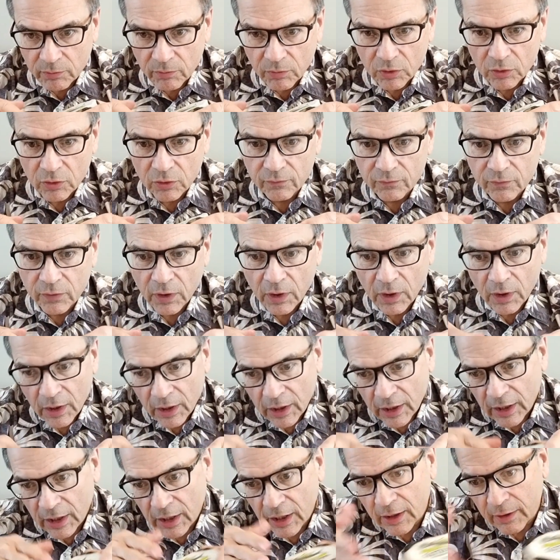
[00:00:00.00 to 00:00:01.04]
removed,
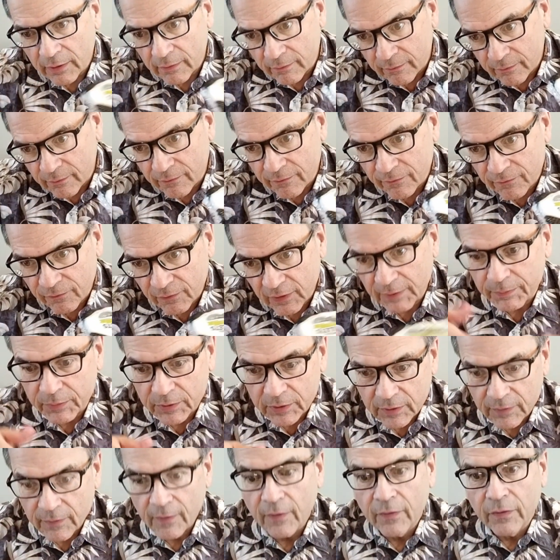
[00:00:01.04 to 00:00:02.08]
and flipped.
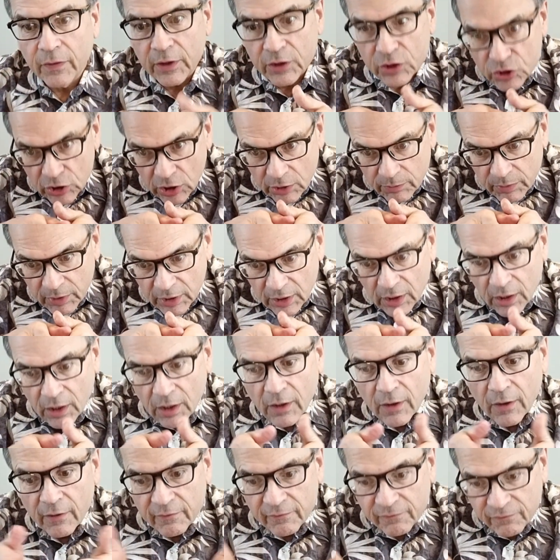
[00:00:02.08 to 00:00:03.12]
They should be
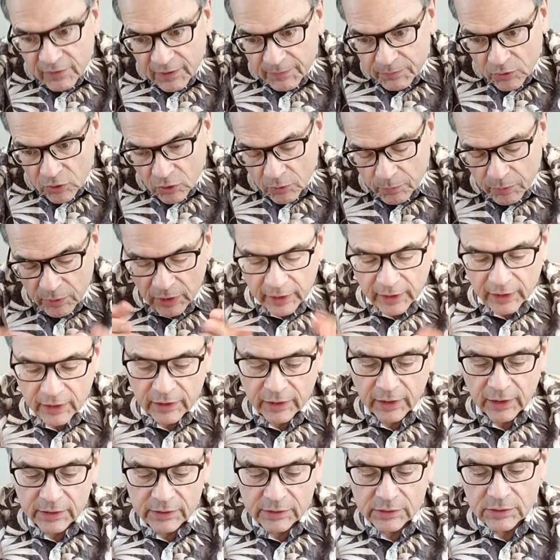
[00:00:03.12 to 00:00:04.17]
flipped open like
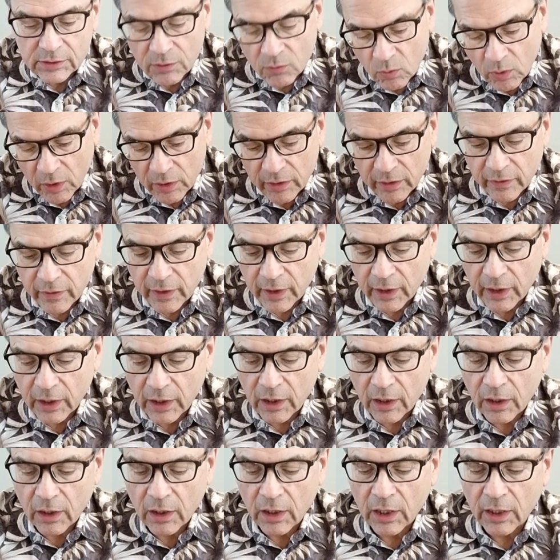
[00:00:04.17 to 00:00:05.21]
this. Whether they
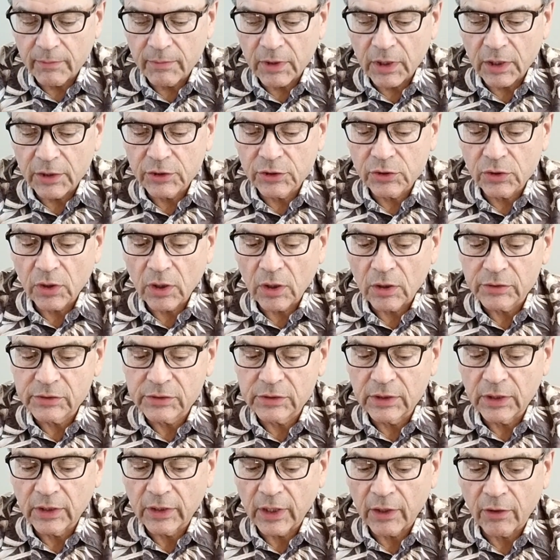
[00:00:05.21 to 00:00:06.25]
are, I'm not sure. I'll
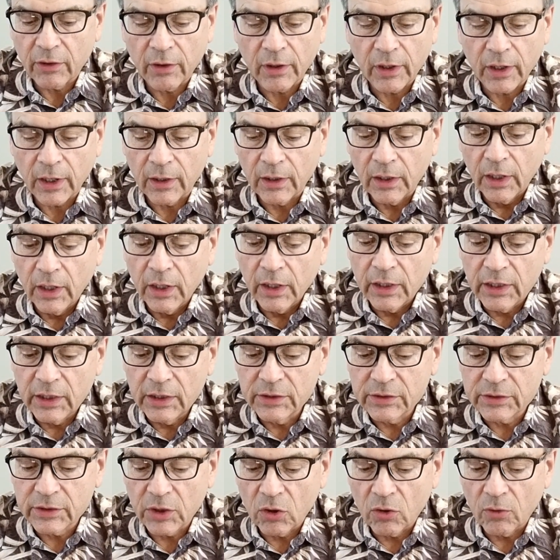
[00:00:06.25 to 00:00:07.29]
see that or not.
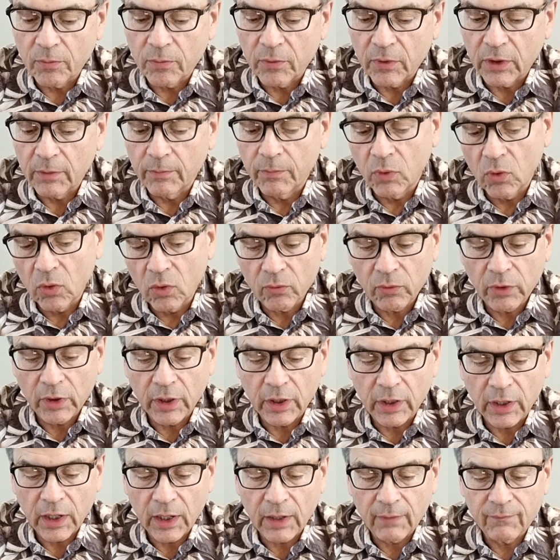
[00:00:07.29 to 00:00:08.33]
Easy opening, pull
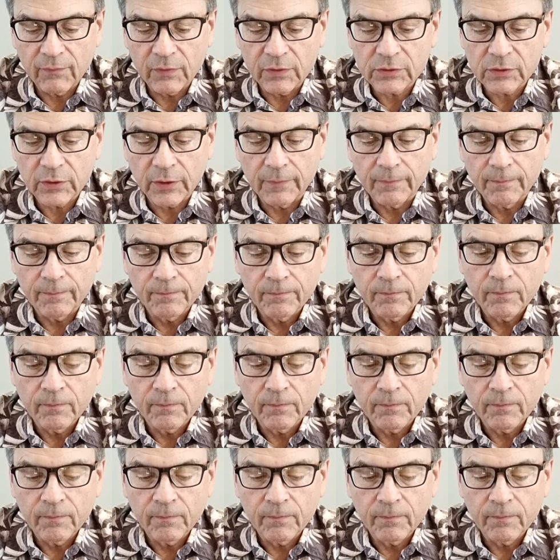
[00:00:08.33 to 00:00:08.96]
ring, obviously.